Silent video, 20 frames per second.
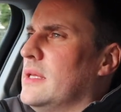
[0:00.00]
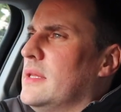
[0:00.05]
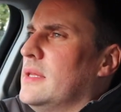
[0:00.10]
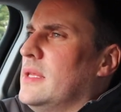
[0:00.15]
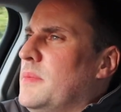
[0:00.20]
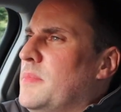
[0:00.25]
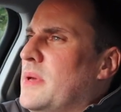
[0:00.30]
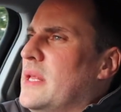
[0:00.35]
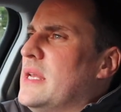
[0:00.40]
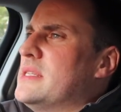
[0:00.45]

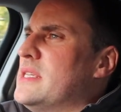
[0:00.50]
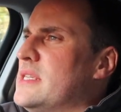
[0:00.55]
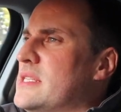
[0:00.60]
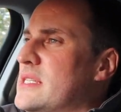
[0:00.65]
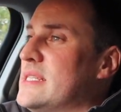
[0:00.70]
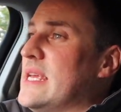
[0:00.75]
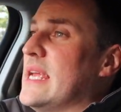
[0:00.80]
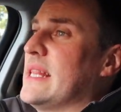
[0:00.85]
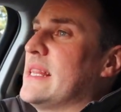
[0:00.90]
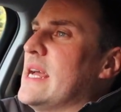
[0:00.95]
the ability
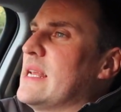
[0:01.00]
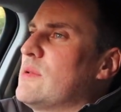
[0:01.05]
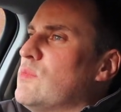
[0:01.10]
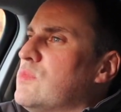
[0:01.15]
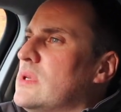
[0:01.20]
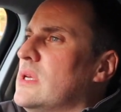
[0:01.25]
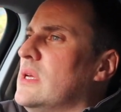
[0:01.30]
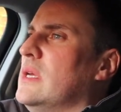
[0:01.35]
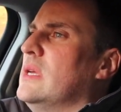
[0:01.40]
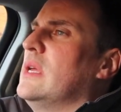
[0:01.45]
to take that
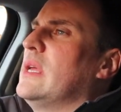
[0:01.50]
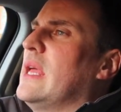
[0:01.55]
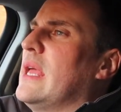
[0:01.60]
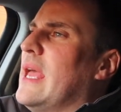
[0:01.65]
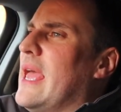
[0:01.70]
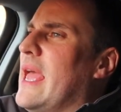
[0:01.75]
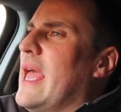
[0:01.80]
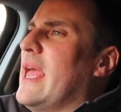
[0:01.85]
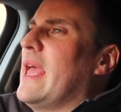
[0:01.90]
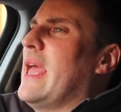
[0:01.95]

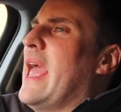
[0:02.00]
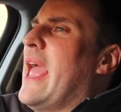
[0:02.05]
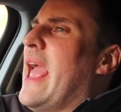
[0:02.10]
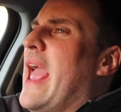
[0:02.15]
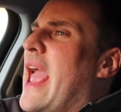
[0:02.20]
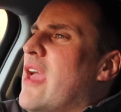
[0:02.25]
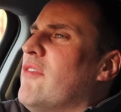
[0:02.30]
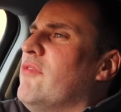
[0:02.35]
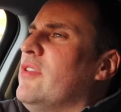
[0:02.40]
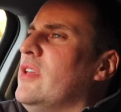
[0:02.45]

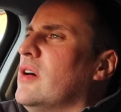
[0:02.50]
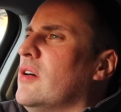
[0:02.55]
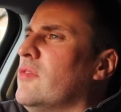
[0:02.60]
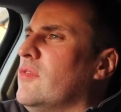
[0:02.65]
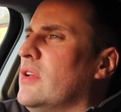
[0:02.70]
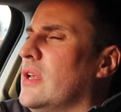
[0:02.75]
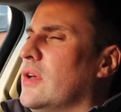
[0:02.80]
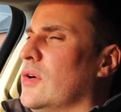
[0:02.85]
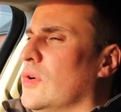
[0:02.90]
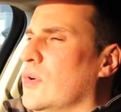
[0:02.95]
heavy
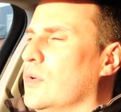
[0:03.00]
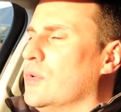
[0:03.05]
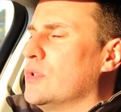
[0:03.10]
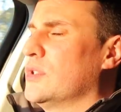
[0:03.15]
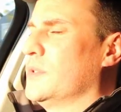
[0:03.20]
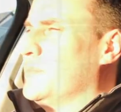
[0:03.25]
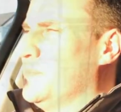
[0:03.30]
of a load.